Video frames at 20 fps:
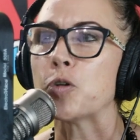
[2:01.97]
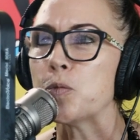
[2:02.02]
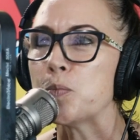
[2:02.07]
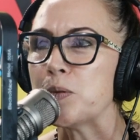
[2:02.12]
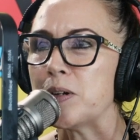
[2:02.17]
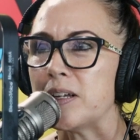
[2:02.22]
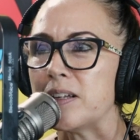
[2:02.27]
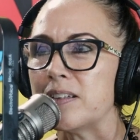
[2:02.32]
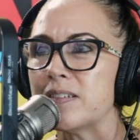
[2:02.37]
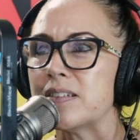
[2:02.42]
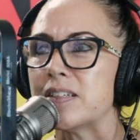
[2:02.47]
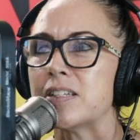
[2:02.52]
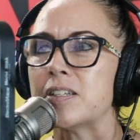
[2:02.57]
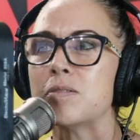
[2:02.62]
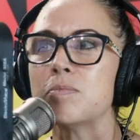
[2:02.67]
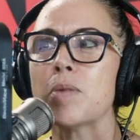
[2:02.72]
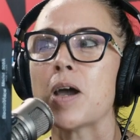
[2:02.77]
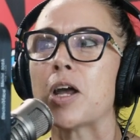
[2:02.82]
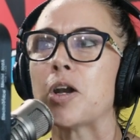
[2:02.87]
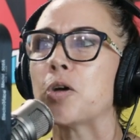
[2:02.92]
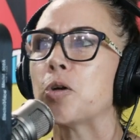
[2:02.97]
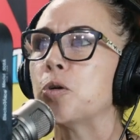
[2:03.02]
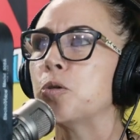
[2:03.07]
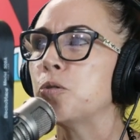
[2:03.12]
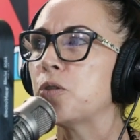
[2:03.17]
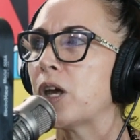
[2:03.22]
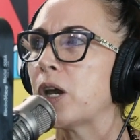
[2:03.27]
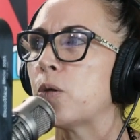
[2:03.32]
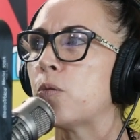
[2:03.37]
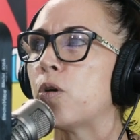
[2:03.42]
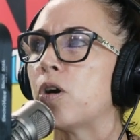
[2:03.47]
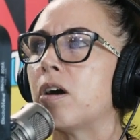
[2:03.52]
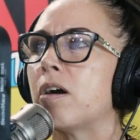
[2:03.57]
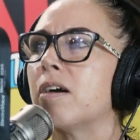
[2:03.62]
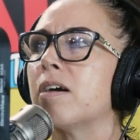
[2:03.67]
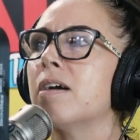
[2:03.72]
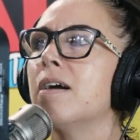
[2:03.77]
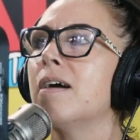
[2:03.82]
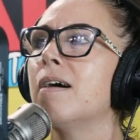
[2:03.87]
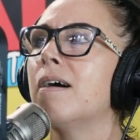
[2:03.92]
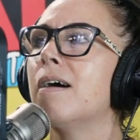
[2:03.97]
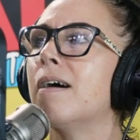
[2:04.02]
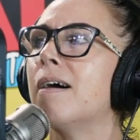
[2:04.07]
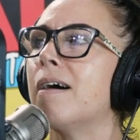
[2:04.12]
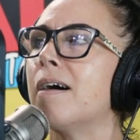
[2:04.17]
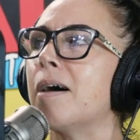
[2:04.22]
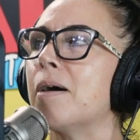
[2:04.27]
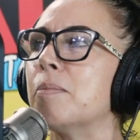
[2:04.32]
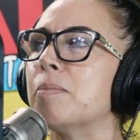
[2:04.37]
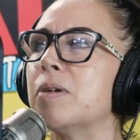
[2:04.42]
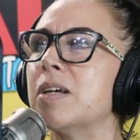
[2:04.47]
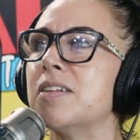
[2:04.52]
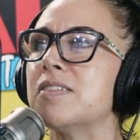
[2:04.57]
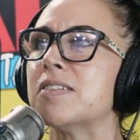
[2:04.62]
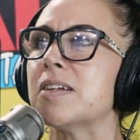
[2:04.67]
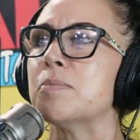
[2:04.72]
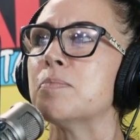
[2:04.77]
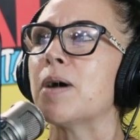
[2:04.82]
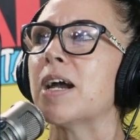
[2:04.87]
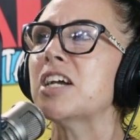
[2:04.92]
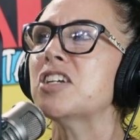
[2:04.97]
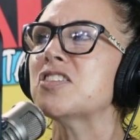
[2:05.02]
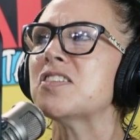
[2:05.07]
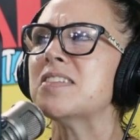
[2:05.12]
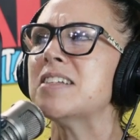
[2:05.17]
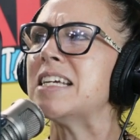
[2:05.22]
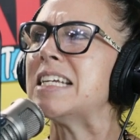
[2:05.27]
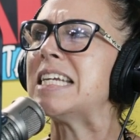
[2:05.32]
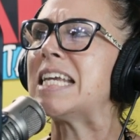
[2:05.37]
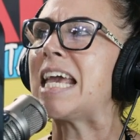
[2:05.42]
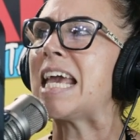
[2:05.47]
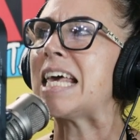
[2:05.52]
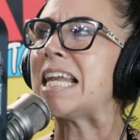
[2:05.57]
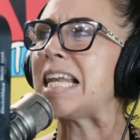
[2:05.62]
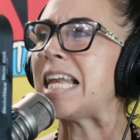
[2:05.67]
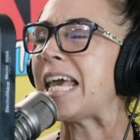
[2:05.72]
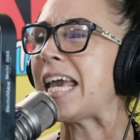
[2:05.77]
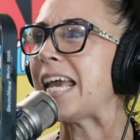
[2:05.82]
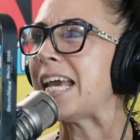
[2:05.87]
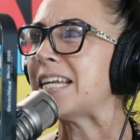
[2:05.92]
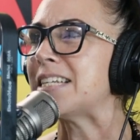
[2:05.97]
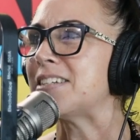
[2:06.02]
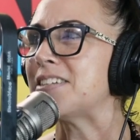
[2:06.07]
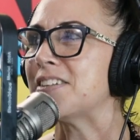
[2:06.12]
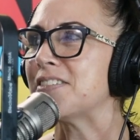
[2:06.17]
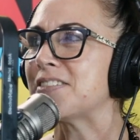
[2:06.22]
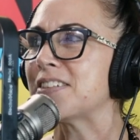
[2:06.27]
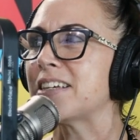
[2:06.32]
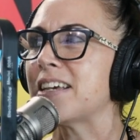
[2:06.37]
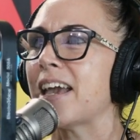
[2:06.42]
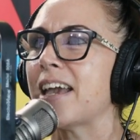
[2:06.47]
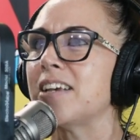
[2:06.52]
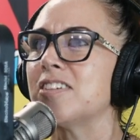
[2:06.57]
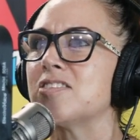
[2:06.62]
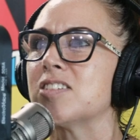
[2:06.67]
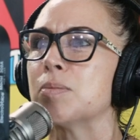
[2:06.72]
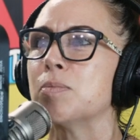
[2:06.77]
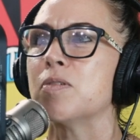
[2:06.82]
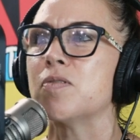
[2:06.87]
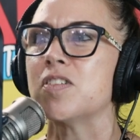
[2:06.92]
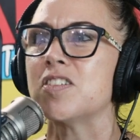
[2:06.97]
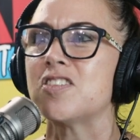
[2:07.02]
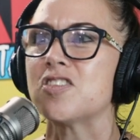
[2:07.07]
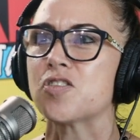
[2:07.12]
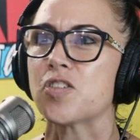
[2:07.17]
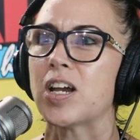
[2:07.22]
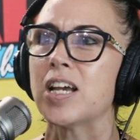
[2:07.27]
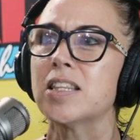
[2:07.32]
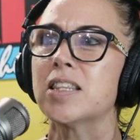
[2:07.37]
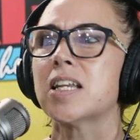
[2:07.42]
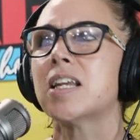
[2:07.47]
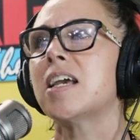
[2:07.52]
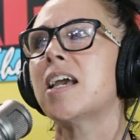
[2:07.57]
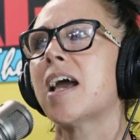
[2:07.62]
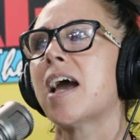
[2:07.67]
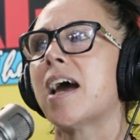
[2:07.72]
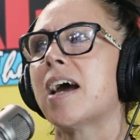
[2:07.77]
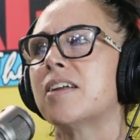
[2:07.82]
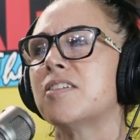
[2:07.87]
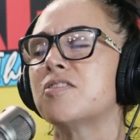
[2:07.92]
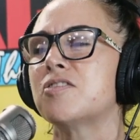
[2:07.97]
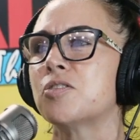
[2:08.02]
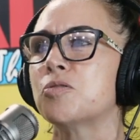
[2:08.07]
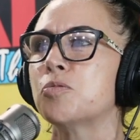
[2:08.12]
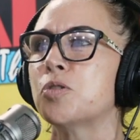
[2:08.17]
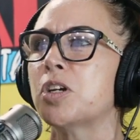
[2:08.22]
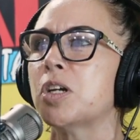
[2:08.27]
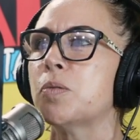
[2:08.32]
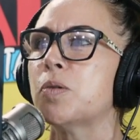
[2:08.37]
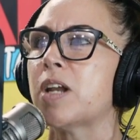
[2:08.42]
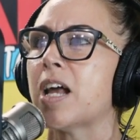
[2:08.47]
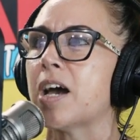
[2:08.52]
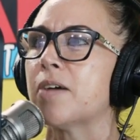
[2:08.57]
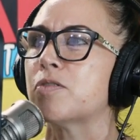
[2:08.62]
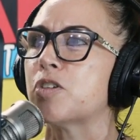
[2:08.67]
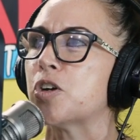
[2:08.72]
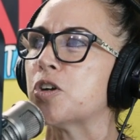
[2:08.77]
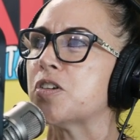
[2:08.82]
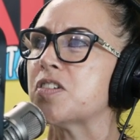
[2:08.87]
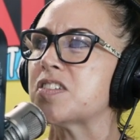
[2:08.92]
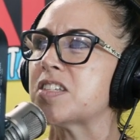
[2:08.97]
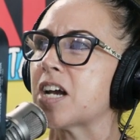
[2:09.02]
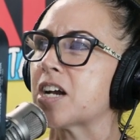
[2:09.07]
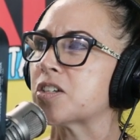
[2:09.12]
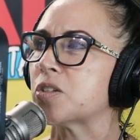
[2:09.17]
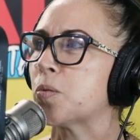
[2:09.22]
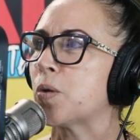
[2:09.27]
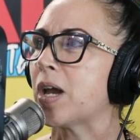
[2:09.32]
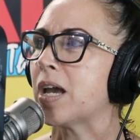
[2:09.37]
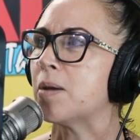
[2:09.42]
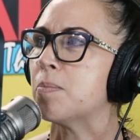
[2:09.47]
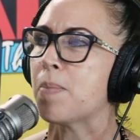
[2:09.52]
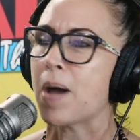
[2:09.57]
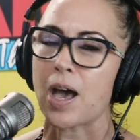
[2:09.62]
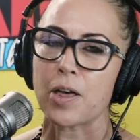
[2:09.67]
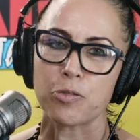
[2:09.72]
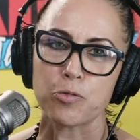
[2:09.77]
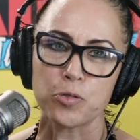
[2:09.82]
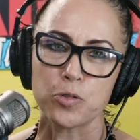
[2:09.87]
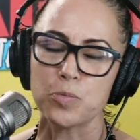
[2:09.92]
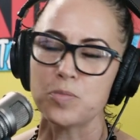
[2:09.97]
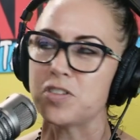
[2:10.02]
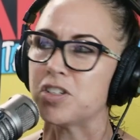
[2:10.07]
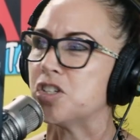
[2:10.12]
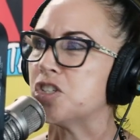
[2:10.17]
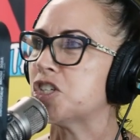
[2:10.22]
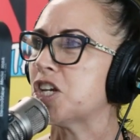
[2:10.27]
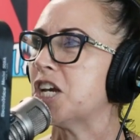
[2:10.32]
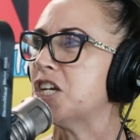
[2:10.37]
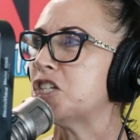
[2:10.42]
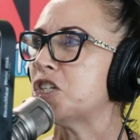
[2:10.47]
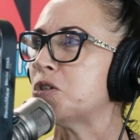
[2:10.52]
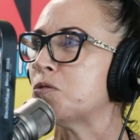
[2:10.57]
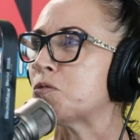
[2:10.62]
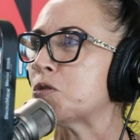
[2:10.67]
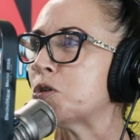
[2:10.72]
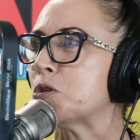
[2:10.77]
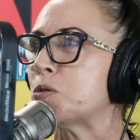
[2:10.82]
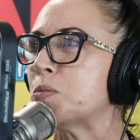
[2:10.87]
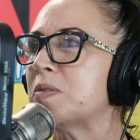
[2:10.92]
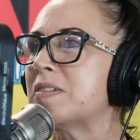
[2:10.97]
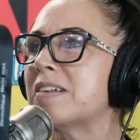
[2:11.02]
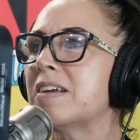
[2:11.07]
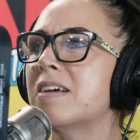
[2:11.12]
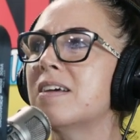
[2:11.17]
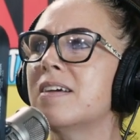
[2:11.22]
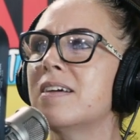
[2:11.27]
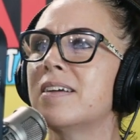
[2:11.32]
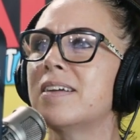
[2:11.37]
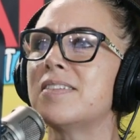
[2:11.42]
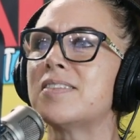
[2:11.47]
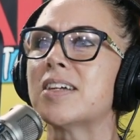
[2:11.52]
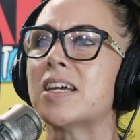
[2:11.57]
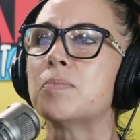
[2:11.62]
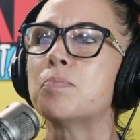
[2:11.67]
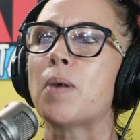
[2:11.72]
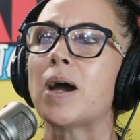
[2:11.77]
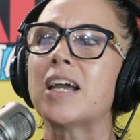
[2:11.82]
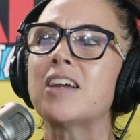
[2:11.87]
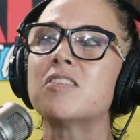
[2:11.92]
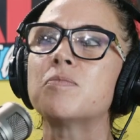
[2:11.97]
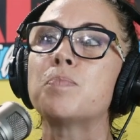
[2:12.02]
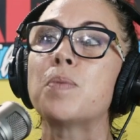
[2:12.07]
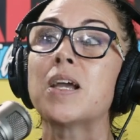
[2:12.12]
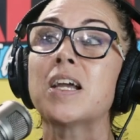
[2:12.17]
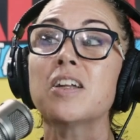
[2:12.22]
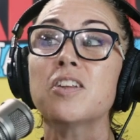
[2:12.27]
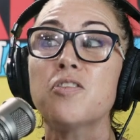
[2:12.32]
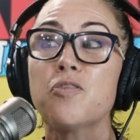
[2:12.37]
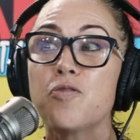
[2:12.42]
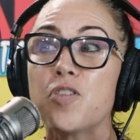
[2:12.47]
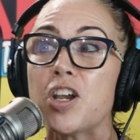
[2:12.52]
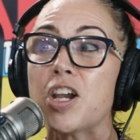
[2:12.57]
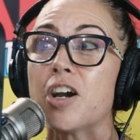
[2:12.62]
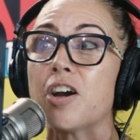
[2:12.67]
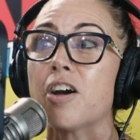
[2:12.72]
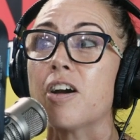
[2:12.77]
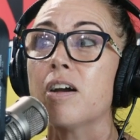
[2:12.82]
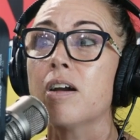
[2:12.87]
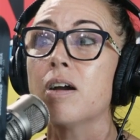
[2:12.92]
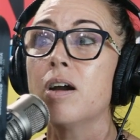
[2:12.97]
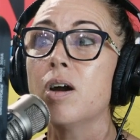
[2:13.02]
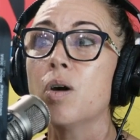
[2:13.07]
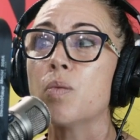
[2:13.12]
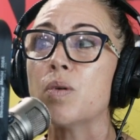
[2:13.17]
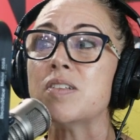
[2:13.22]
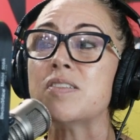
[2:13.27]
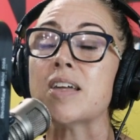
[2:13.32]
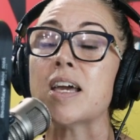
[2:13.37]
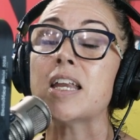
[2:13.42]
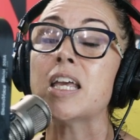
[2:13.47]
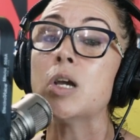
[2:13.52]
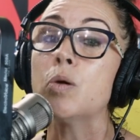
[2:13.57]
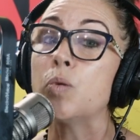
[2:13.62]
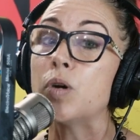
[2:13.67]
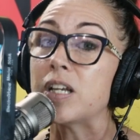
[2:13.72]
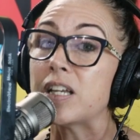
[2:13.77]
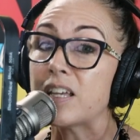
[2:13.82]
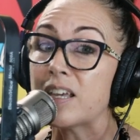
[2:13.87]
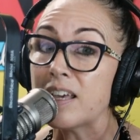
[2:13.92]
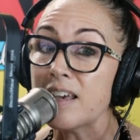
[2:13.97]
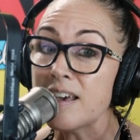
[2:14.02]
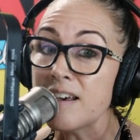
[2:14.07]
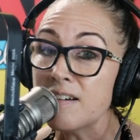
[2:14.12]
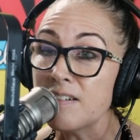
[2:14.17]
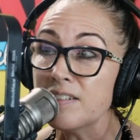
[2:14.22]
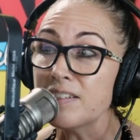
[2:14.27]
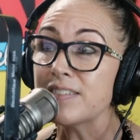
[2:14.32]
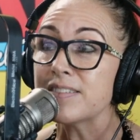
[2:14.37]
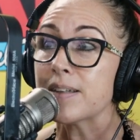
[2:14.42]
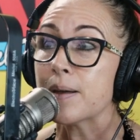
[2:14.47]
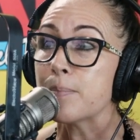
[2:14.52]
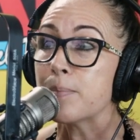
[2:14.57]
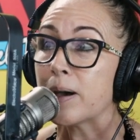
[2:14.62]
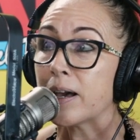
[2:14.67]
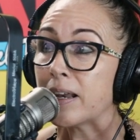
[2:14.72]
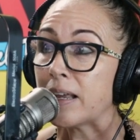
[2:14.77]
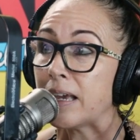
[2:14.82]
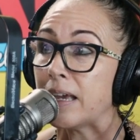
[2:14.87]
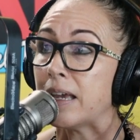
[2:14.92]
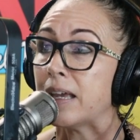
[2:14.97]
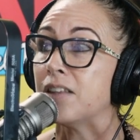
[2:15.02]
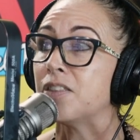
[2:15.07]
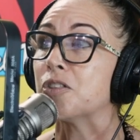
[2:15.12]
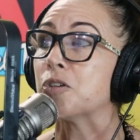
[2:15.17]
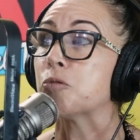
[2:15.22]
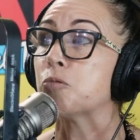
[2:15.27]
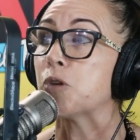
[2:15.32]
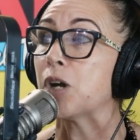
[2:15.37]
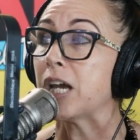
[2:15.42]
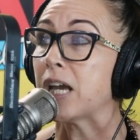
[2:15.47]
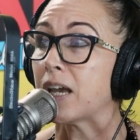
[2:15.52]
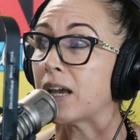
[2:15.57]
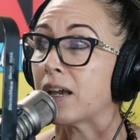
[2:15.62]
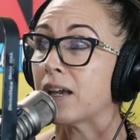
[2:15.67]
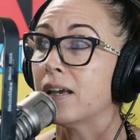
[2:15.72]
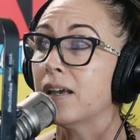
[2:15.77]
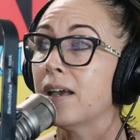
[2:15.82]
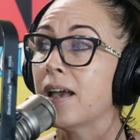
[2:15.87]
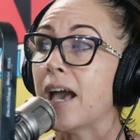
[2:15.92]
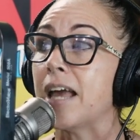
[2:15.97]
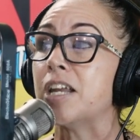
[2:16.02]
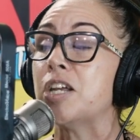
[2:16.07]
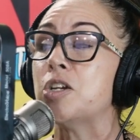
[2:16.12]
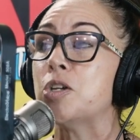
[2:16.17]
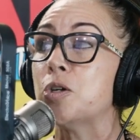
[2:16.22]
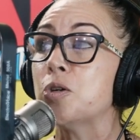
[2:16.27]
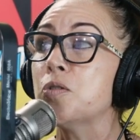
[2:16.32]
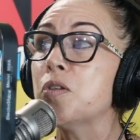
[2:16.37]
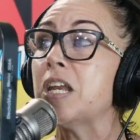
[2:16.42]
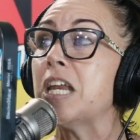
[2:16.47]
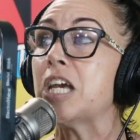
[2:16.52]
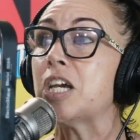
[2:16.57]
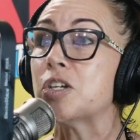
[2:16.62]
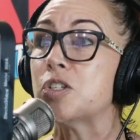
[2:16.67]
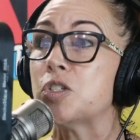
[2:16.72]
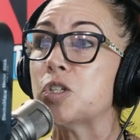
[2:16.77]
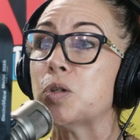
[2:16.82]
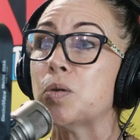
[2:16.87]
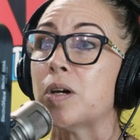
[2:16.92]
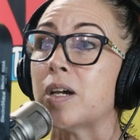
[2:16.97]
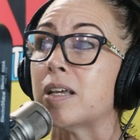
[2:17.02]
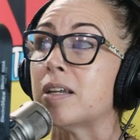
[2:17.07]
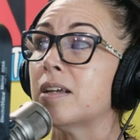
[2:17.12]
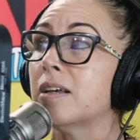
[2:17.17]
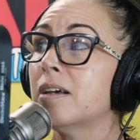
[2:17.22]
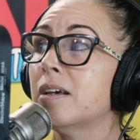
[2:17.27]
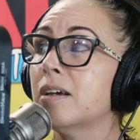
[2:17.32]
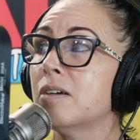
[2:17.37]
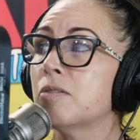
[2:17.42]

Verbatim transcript: groupies. It didn't matter who they were. Um, he said Mike just needed to get laid to disengage some of his strength that he had. So Rudy would have girls tucked away in bathrooms and changing rooms. He said Mike's biggest fear was that he would kill somebody in the ring, and he knew that he could do it.